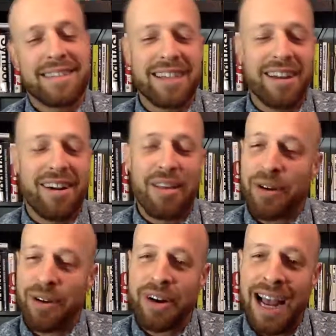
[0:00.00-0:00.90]
like you're already
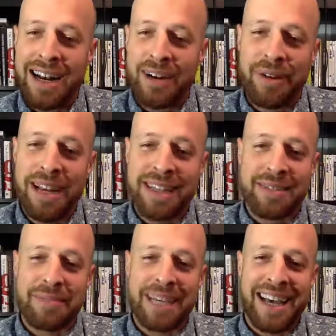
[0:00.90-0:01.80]
throwing your hat in your ring
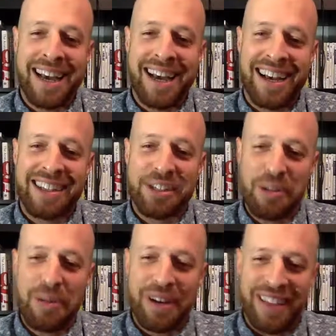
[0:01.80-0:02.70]
to be a
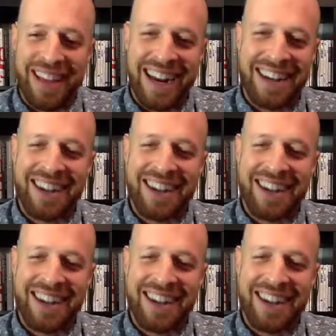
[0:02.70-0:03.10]
contributor there.